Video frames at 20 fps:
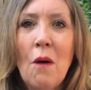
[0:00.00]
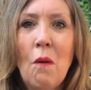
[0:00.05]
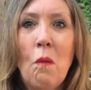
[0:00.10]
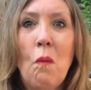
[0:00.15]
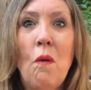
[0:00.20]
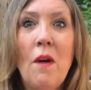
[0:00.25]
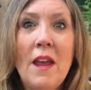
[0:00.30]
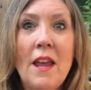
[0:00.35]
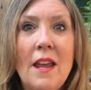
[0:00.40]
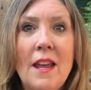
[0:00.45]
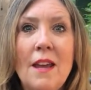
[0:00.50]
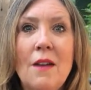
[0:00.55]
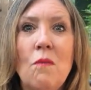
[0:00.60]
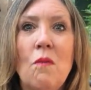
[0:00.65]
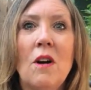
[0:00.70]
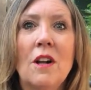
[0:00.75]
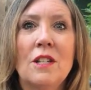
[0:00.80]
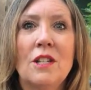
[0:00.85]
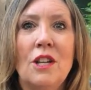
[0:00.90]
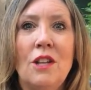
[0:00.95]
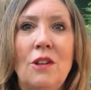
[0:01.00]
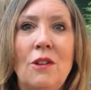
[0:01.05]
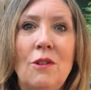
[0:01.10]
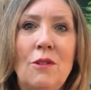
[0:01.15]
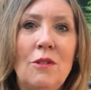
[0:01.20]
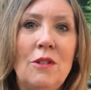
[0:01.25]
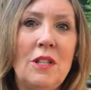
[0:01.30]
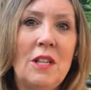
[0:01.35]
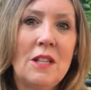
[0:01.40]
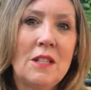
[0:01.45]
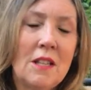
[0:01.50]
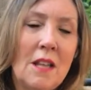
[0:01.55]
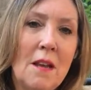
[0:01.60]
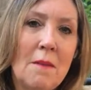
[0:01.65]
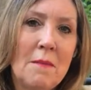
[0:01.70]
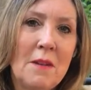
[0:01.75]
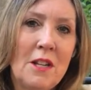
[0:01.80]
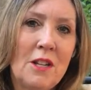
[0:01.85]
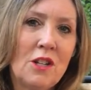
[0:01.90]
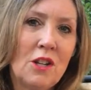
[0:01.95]
we want to use this
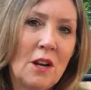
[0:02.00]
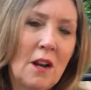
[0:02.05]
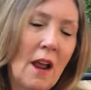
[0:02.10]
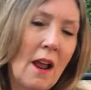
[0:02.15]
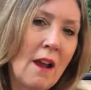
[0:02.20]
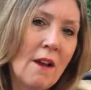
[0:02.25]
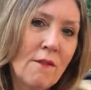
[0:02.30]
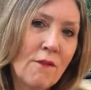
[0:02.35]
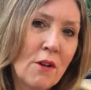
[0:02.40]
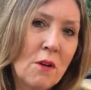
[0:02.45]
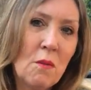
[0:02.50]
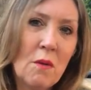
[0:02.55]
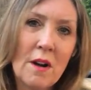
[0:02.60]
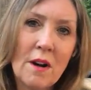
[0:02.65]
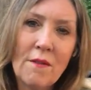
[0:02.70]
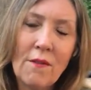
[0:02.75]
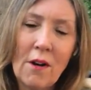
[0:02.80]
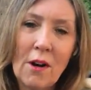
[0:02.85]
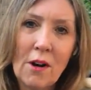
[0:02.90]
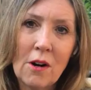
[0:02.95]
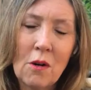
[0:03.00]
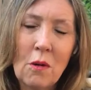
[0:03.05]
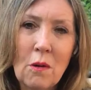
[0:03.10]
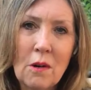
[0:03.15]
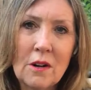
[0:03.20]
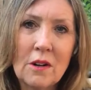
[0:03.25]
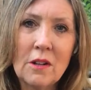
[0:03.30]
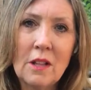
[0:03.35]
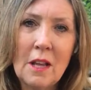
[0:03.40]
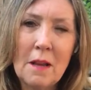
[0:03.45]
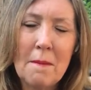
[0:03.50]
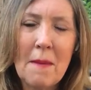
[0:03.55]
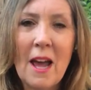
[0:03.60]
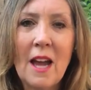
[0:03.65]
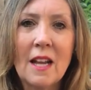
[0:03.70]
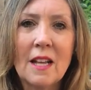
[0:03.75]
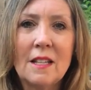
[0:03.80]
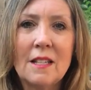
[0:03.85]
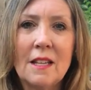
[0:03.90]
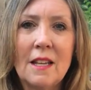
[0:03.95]
image in every one of our quarterly
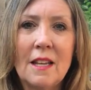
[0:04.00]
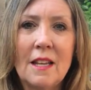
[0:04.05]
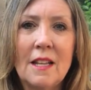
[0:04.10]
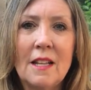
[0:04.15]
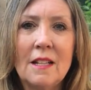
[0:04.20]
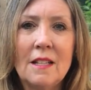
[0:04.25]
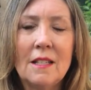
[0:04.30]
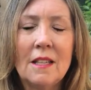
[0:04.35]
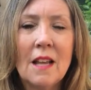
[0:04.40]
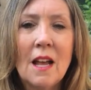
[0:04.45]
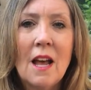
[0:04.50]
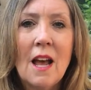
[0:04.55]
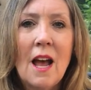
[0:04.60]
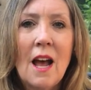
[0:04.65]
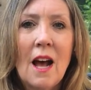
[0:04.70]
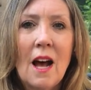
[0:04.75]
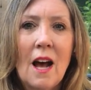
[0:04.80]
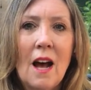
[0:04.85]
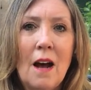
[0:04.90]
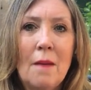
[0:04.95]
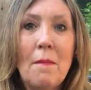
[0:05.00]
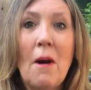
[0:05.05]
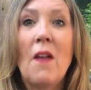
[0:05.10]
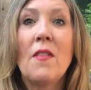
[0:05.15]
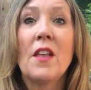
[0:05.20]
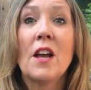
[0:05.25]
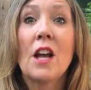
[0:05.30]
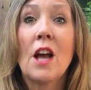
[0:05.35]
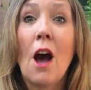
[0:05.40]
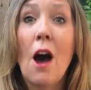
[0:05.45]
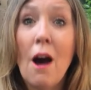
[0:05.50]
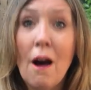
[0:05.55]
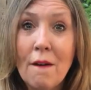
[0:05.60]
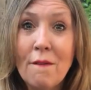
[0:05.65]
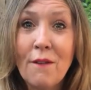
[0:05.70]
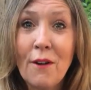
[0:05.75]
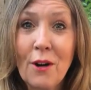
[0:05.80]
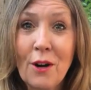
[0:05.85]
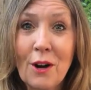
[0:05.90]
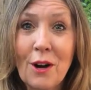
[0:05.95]
magazines, um, on the
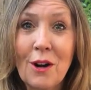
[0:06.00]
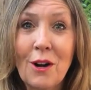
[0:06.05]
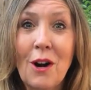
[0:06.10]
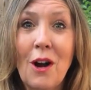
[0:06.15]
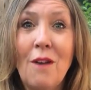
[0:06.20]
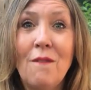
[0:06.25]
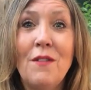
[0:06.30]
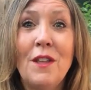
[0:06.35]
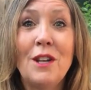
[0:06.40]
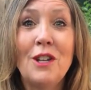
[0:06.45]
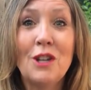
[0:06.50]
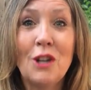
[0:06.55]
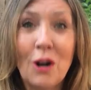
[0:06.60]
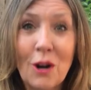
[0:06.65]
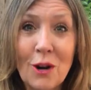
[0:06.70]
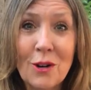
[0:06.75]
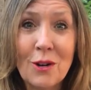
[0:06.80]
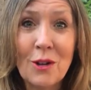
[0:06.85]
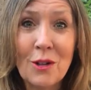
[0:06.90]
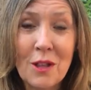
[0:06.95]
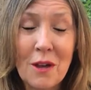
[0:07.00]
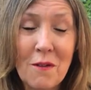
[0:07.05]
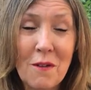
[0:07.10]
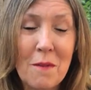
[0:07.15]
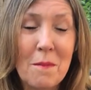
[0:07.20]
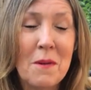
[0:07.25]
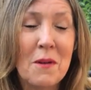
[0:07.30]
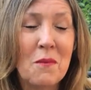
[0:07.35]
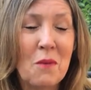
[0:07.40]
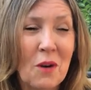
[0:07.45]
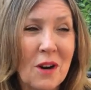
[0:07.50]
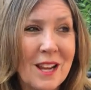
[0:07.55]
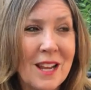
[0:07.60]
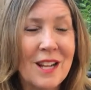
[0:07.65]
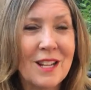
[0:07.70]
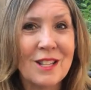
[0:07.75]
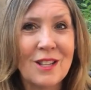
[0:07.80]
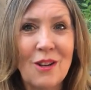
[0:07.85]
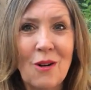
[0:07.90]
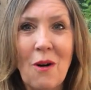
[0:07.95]
cover of the journal that we've been
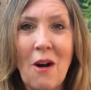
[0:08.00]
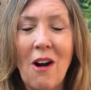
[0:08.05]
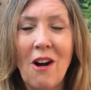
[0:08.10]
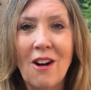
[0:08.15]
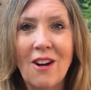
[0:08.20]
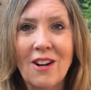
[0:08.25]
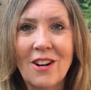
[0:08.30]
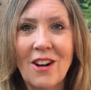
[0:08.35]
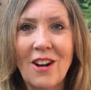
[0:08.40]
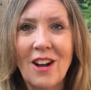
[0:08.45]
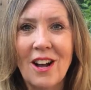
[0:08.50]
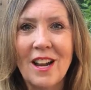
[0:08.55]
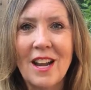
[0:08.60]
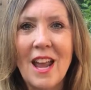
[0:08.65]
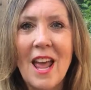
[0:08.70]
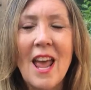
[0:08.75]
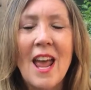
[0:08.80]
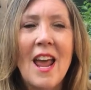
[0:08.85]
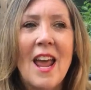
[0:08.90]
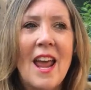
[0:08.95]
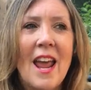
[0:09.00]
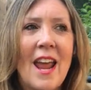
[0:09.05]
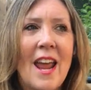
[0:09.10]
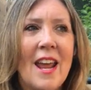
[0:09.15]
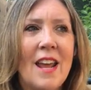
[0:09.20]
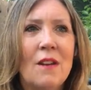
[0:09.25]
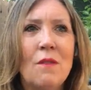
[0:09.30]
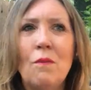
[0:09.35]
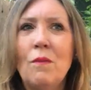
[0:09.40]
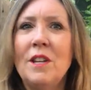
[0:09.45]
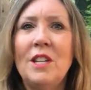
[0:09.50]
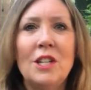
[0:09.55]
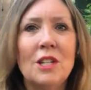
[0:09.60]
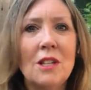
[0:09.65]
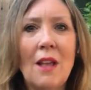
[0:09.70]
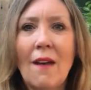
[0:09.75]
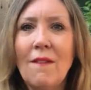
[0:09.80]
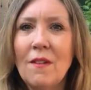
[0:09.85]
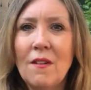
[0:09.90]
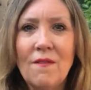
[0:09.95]
working so hard on. And we
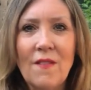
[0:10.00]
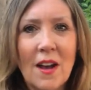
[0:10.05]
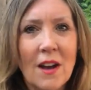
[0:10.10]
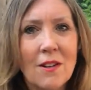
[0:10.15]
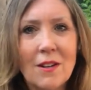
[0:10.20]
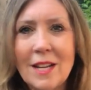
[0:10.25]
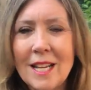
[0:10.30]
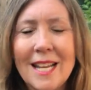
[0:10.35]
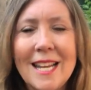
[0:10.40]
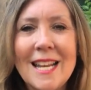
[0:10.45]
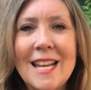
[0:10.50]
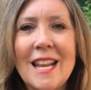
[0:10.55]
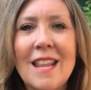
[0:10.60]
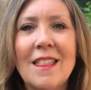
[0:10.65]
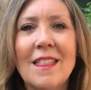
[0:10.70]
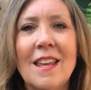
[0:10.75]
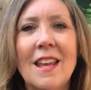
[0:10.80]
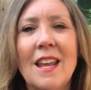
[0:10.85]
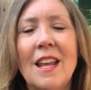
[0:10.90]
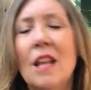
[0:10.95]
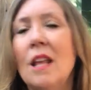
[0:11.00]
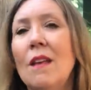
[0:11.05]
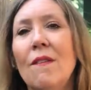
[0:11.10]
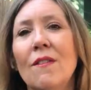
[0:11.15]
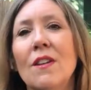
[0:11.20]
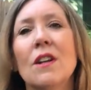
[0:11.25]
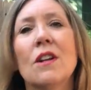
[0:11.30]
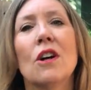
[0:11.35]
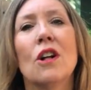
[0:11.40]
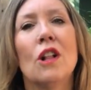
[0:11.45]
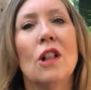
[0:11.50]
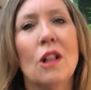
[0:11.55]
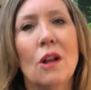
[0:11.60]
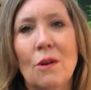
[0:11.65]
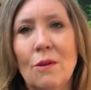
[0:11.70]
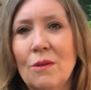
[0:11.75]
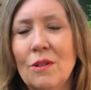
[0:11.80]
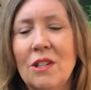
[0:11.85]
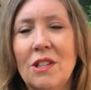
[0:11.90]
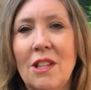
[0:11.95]
just haven't found anything even
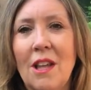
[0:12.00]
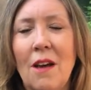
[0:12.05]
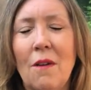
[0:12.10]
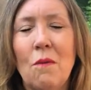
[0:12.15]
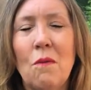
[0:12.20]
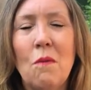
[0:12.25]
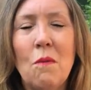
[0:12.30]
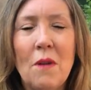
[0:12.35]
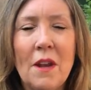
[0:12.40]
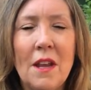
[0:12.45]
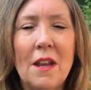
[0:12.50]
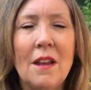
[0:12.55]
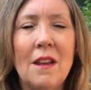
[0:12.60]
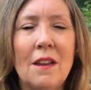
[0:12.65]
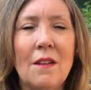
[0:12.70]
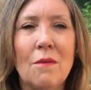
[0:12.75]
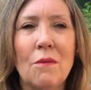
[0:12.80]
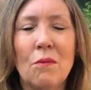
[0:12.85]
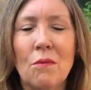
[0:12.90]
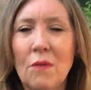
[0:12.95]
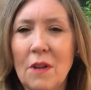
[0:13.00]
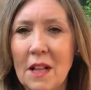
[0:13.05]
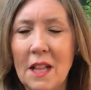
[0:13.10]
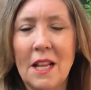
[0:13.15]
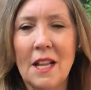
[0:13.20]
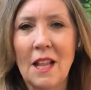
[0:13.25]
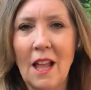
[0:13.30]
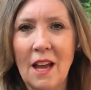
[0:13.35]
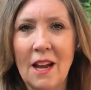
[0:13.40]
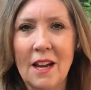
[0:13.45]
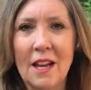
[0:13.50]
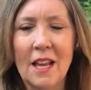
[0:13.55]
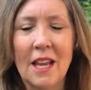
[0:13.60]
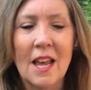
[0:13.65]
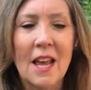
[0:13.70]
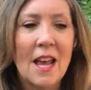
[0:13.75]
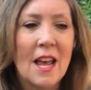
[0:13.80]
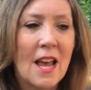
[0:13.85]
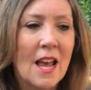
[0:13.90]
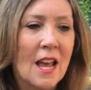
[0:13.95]
close that we really like.
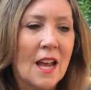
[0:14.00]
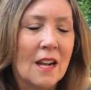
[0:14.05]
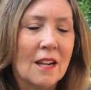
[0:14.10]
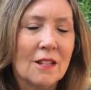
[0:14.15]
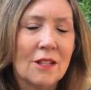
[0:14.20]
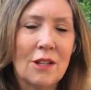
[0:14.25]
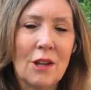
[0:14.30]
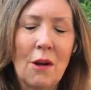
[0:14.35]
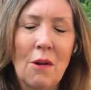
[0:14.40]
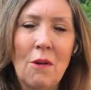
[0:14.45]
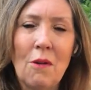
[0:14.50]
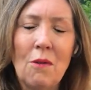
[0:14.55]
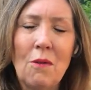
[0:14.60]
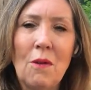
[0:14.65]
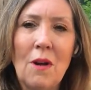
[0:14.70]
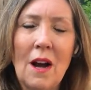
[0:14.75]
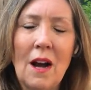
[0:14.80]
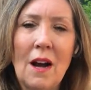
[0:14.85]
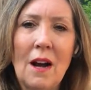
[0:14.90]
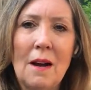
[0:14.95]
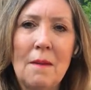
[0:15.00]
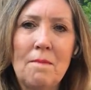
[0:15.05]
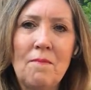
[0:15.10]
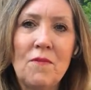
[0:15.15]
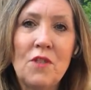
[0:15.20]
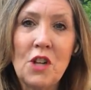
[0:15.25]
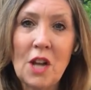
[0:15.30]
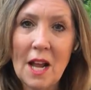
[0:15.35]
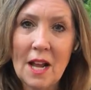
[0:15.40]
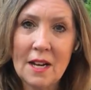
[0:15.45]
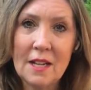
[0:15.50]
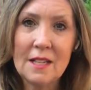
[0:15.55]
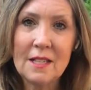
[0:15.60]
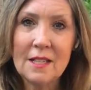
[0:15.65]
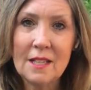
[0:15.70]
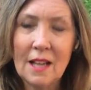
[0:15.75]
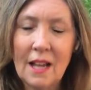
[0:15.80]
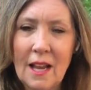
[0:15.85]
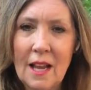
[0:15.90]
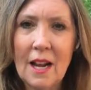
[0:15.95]
So um,
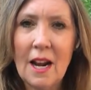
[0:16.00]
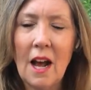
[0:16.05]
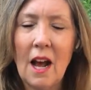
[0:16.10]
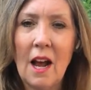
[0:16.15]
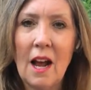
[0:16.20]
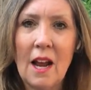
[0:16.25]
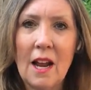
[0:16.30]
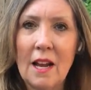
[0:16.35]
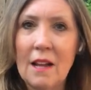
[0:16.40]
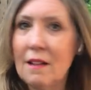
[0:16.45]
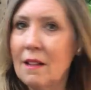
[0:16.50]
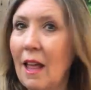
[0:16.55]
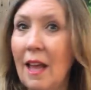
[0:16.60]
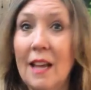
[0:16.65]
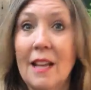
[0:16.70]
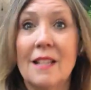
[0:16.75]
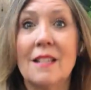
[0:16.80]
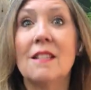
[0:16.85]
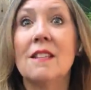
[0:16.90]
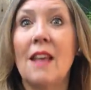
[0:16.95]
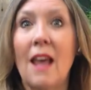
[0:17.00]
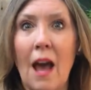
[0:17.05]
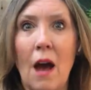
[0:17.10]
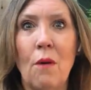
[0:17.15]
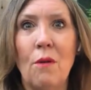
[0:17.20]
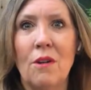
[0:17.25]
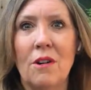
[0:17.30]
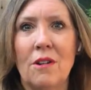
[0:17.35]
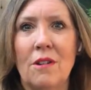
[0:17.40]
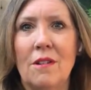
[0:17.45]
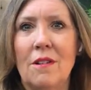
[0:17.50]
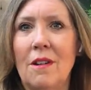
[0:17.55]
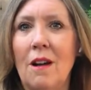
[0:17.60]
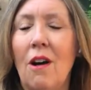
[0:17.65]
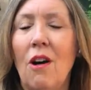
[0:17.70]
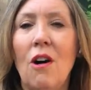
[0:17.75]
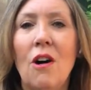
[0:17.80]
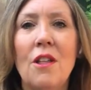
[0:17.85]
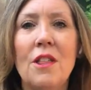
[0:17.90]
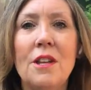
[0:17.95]
Janice and I like scoured
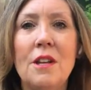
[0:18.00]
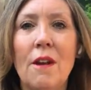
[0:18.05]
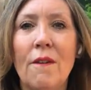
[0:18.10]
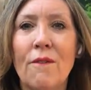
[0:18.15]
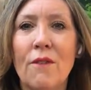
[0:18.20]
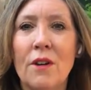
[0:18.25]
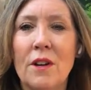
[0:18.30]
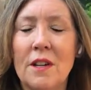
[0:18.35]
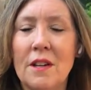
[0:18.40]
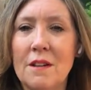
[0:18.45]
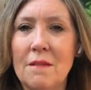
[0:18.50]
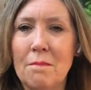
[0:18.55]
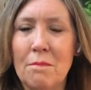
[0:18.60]
all the different